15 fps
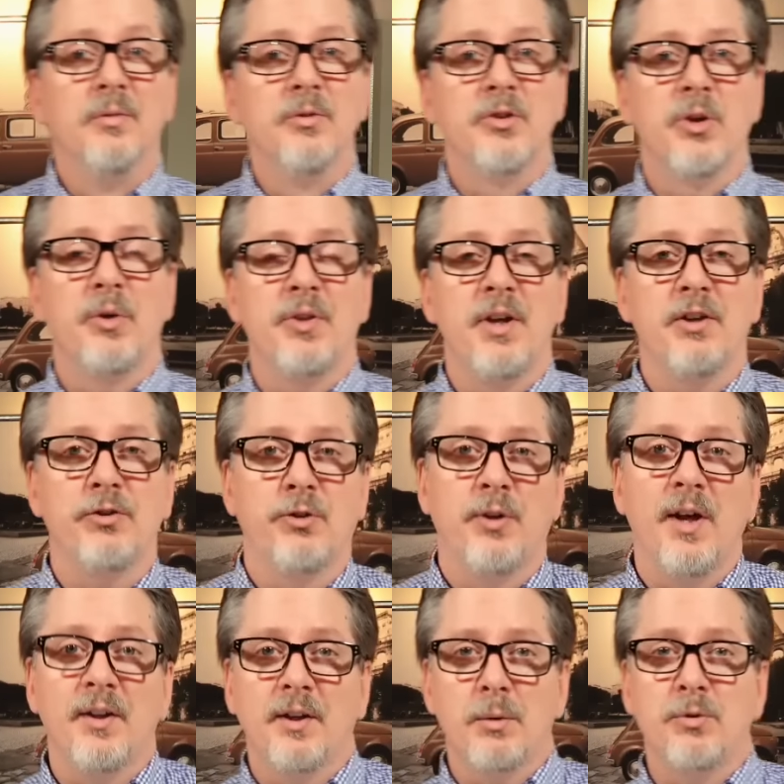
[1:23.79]
So thanks for
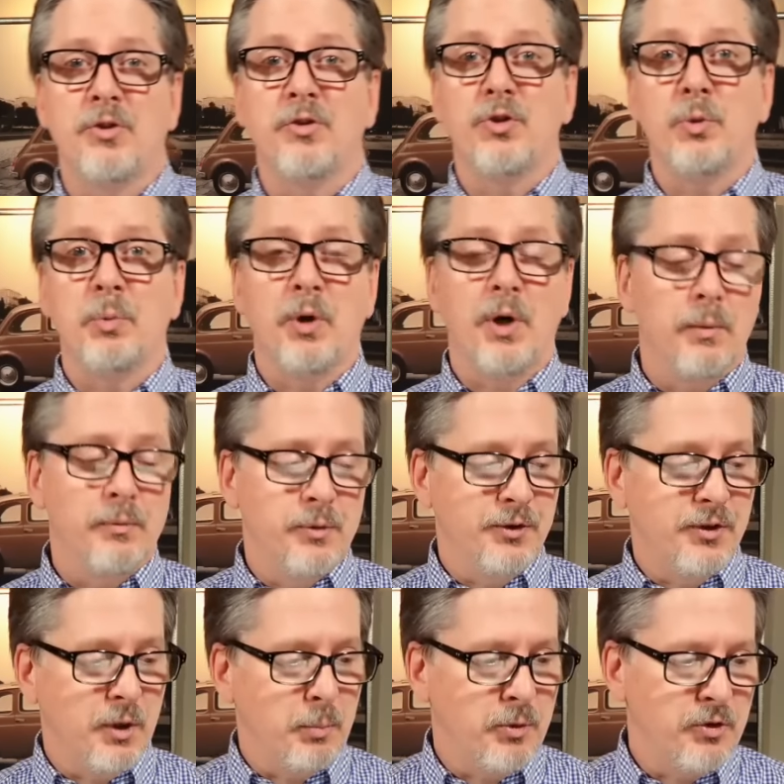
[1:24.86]
that. That was a super helpful
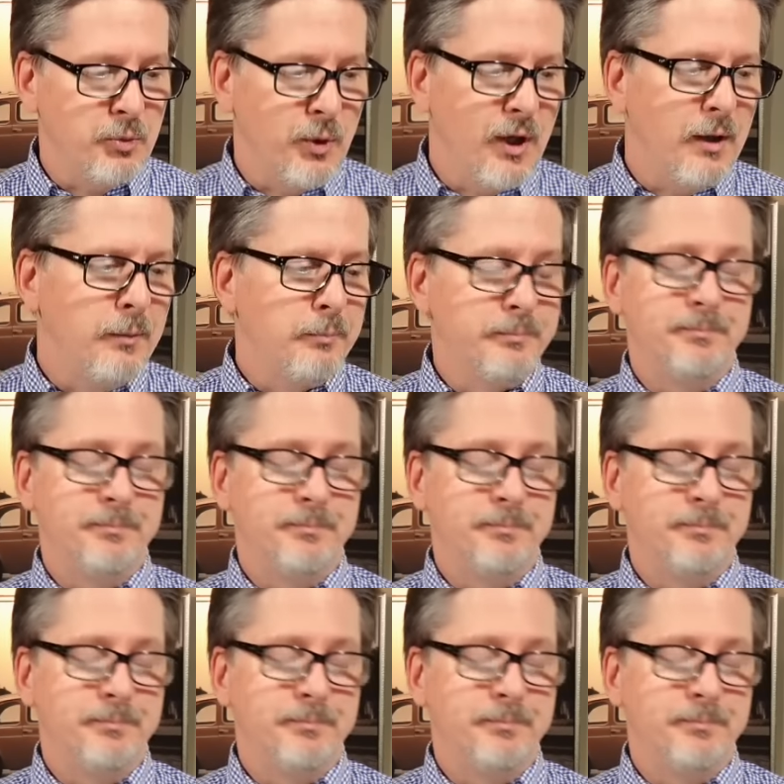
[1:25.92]
tip as well.